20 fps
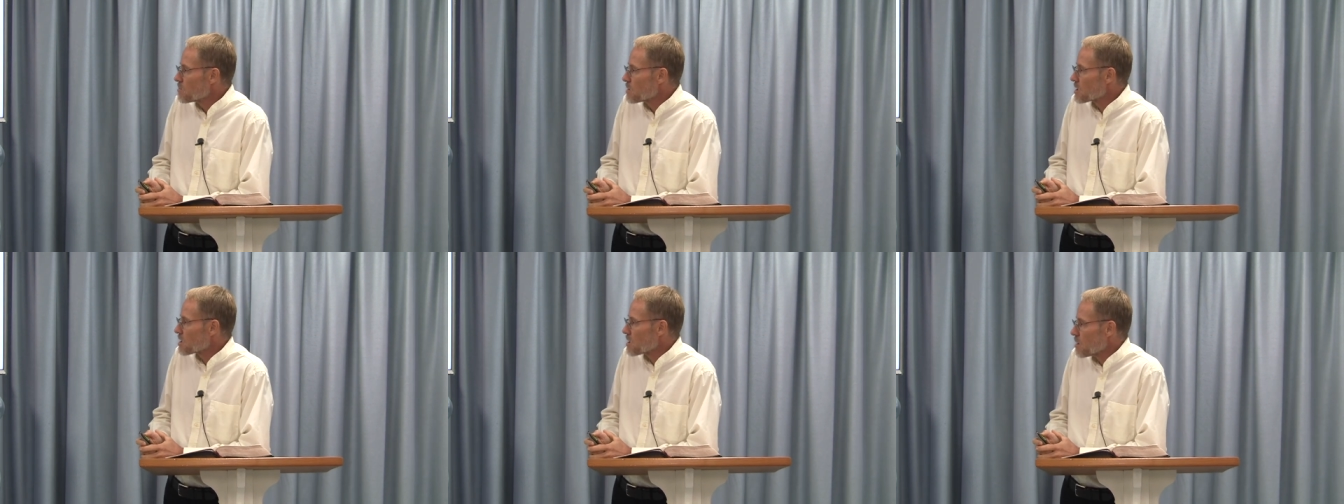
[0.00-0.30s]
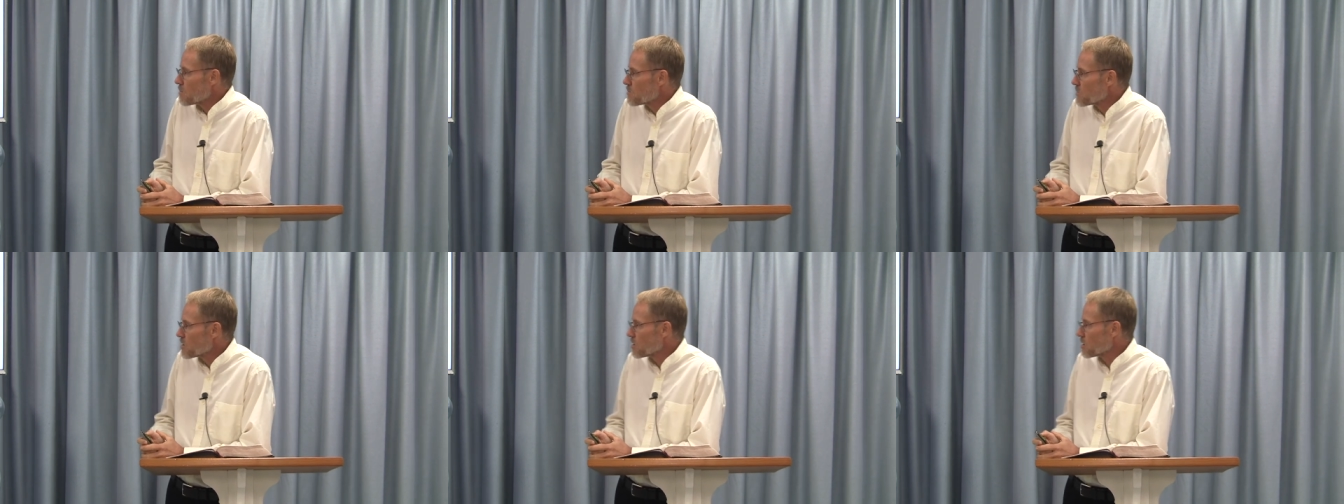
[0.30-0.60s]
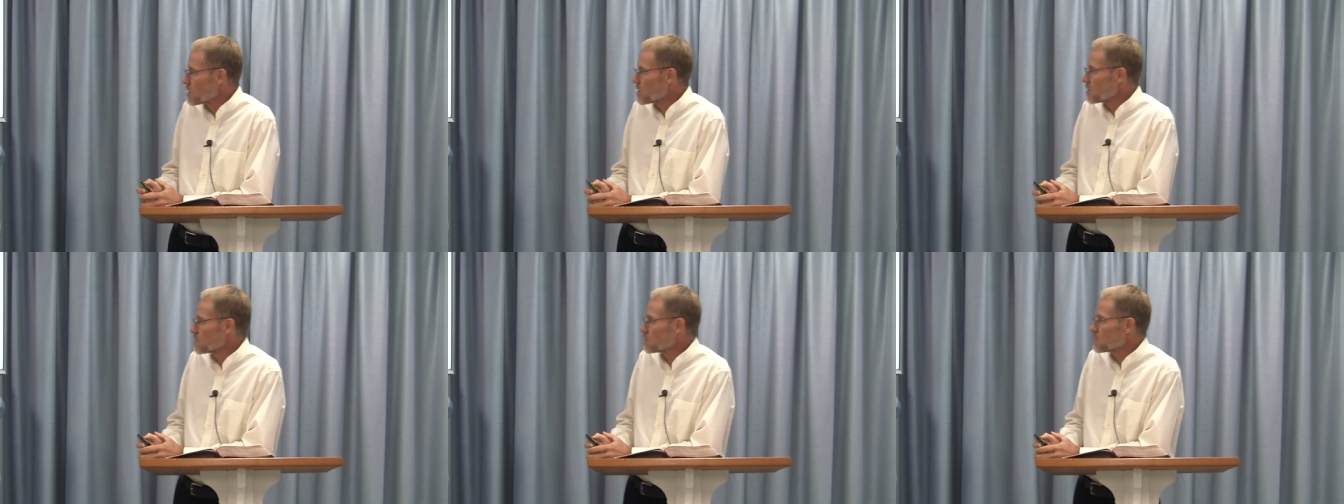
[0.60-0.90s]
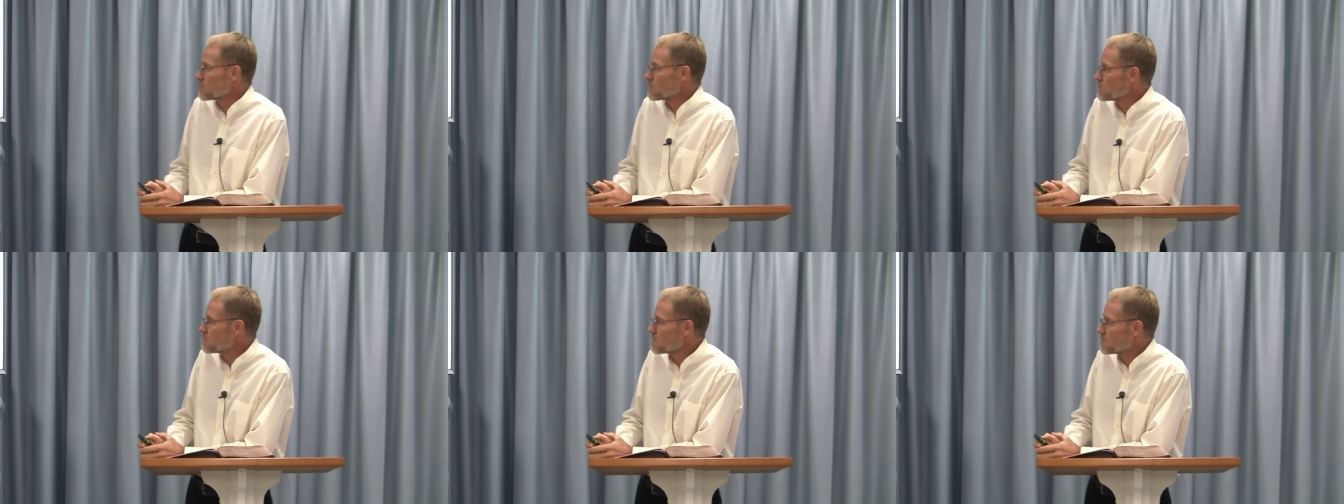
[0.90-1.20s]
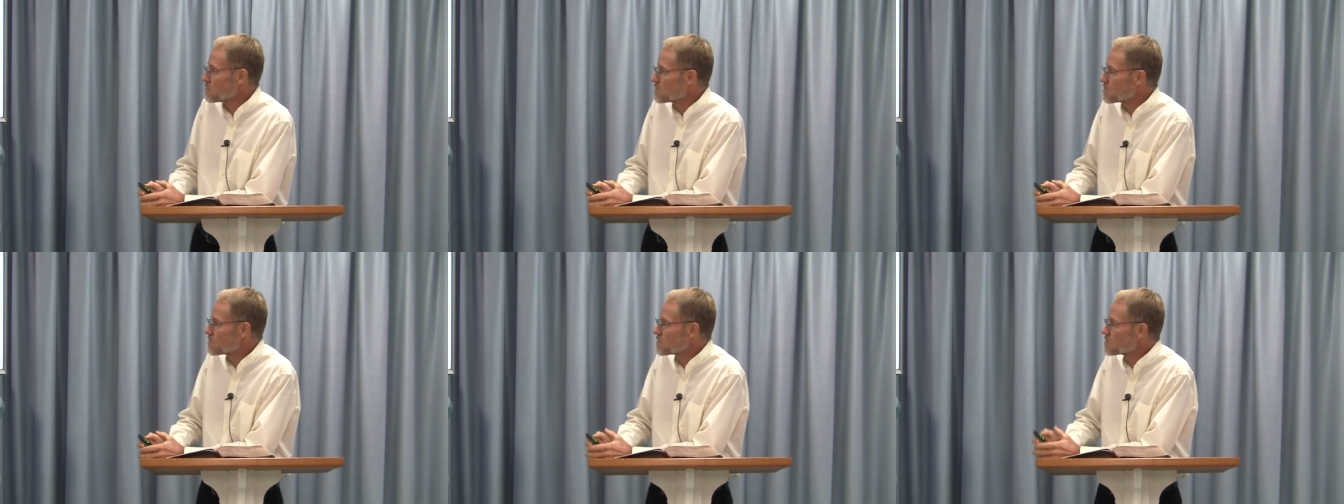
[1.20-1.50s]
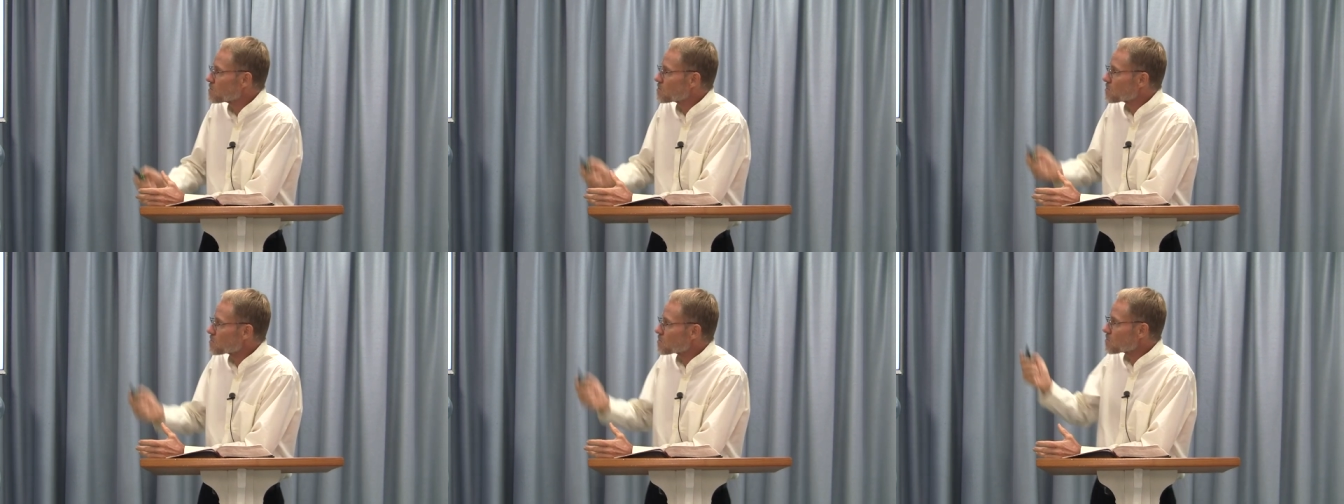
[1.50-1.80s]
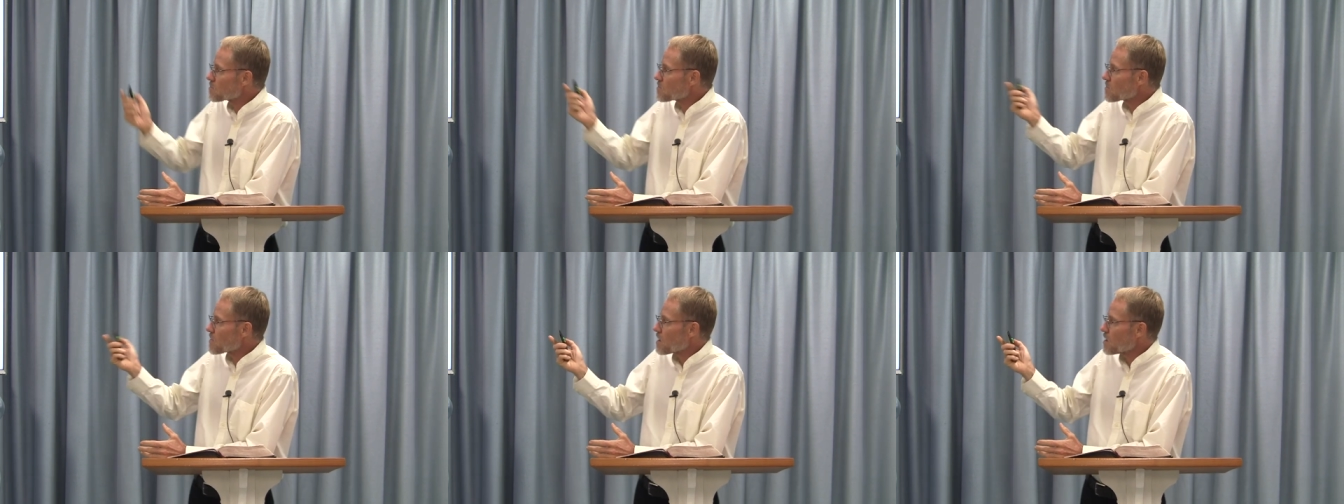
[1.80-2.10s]
become the
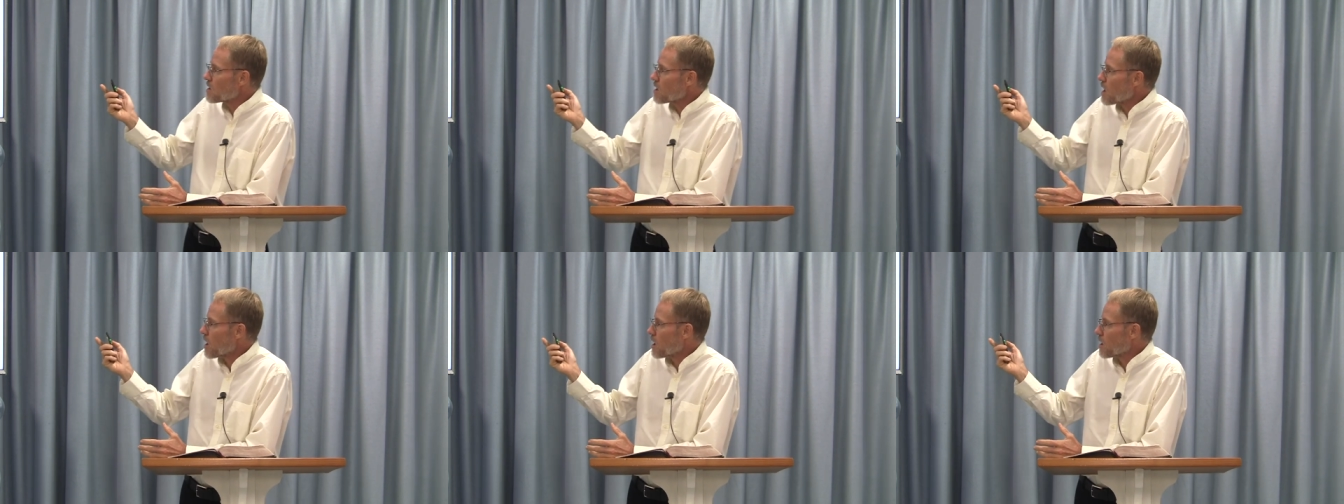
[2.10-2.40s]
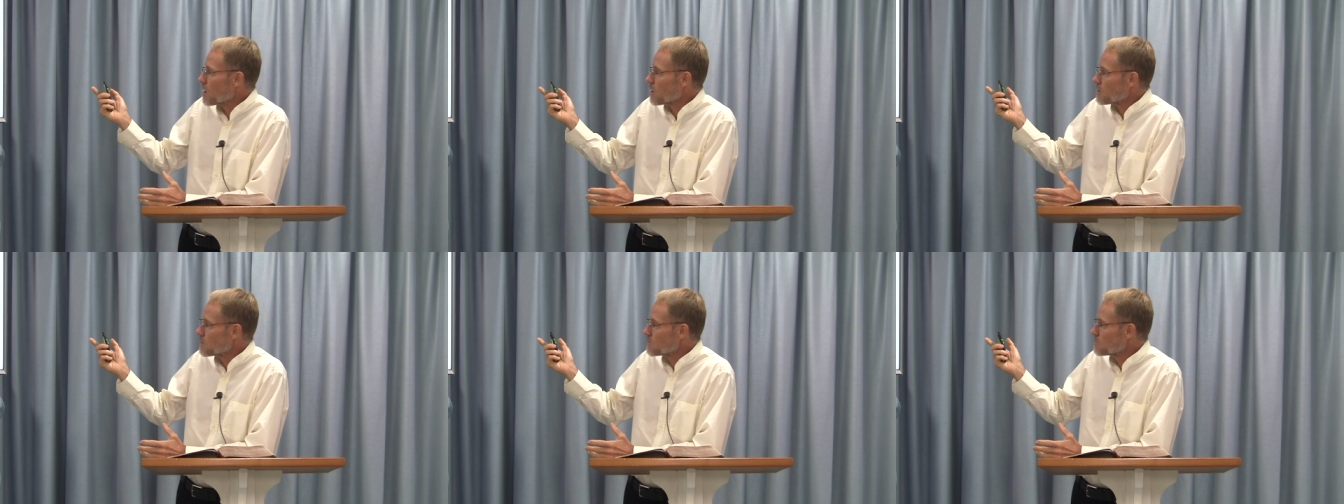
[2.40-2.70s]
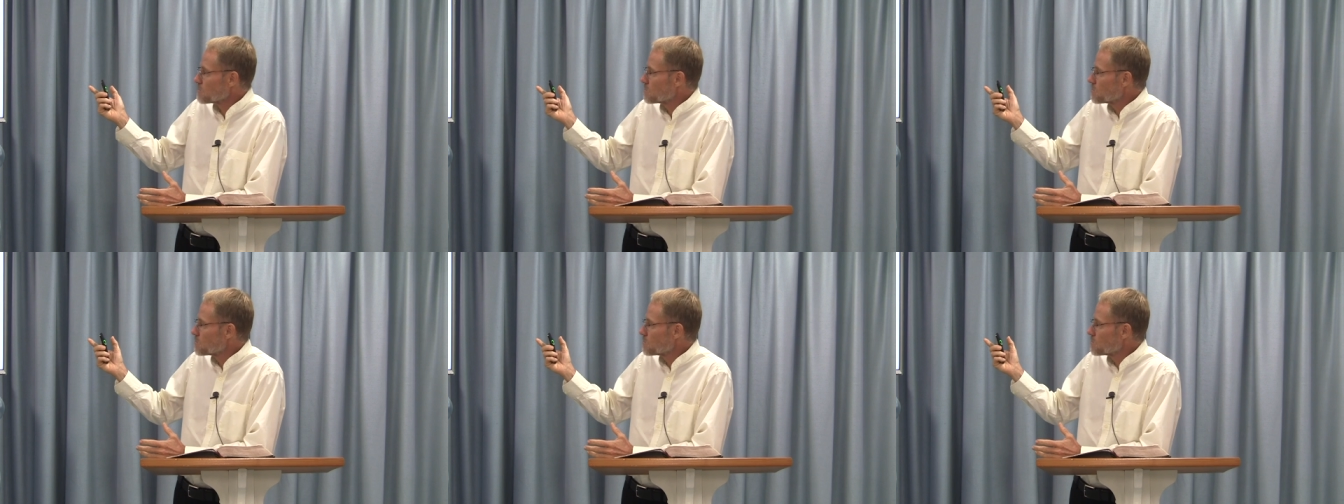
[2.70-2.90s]
uh,